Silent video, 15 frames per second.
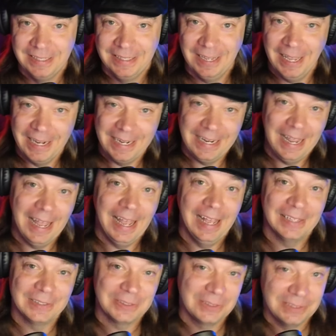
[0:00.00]
And he
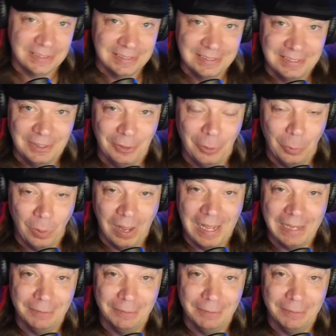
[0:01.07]
asks the wife